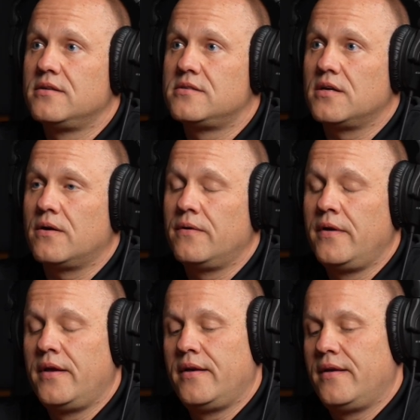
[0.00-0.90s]
So
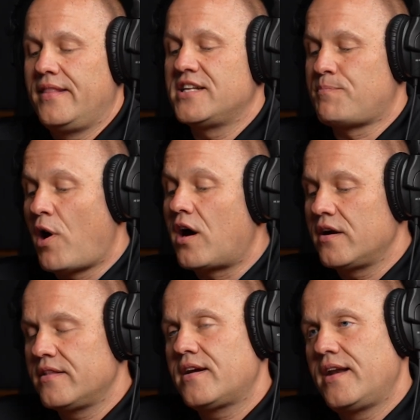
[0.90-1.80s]
that's
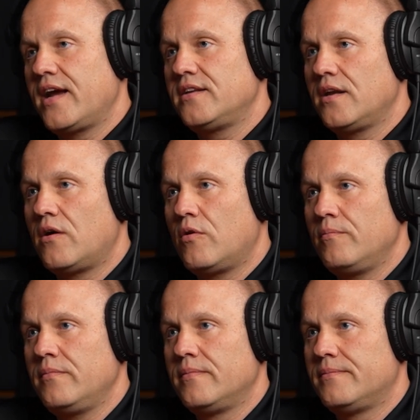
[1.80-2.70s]
part of the connected
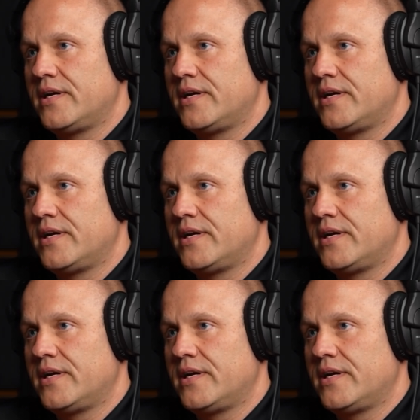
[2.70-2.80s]
home.